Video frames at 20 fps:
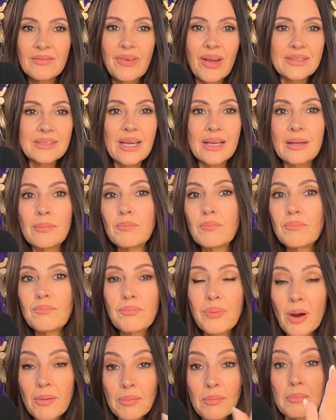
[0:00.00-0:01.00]
In fact, I could
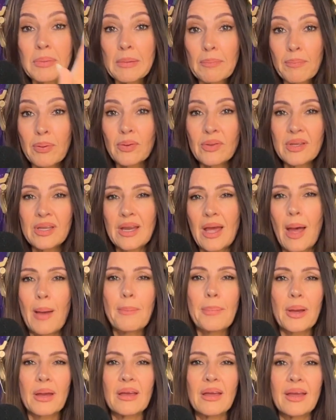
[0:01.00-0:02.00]
probably pull it
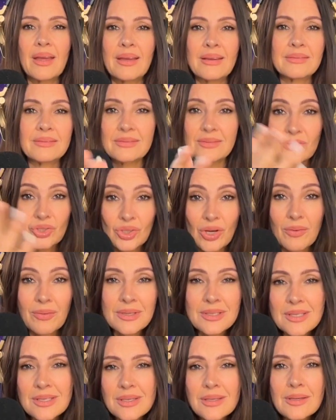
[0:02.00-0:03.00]
up and show
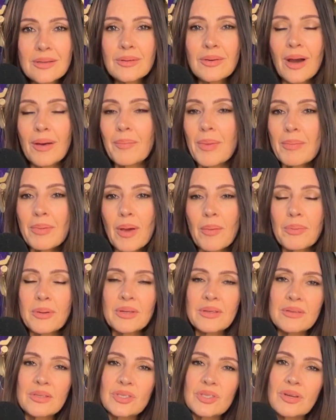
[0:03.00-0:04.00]
it to you. Maybe I'll
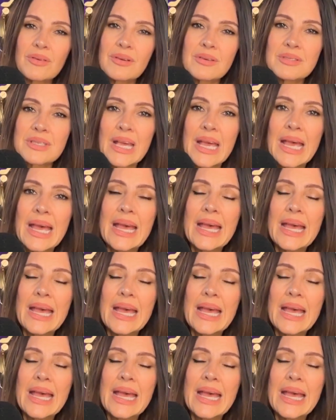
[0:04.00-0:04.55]
put it in the show notes.